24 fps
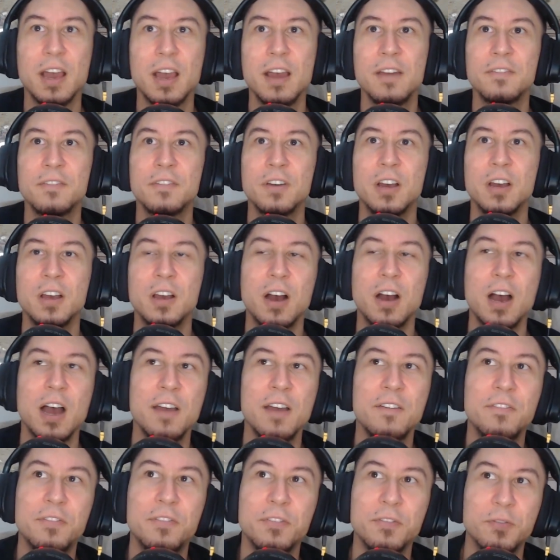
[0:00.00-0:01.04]

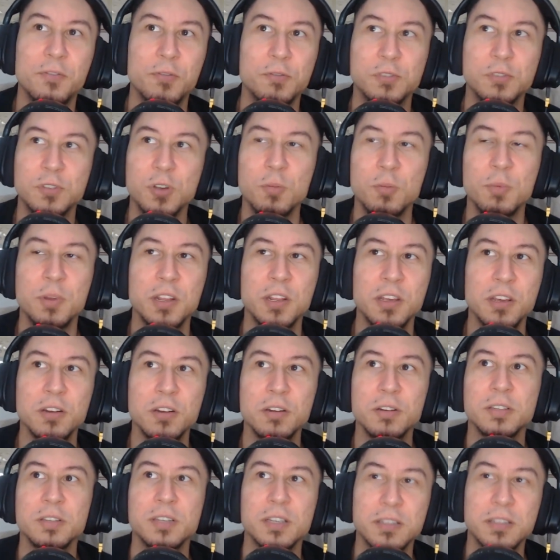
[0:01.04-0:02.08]
I've so many
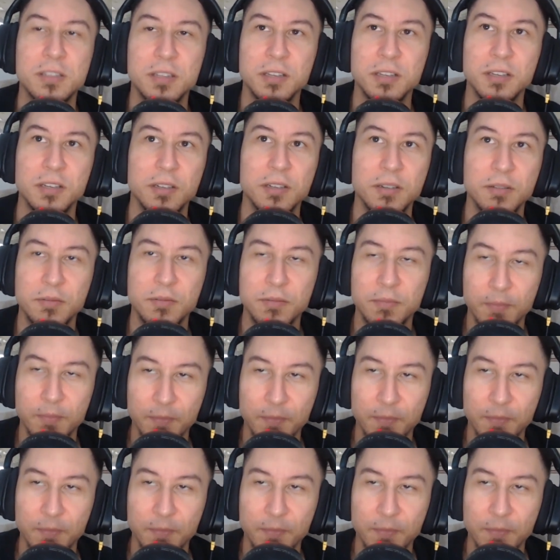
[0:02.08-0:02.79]
years as the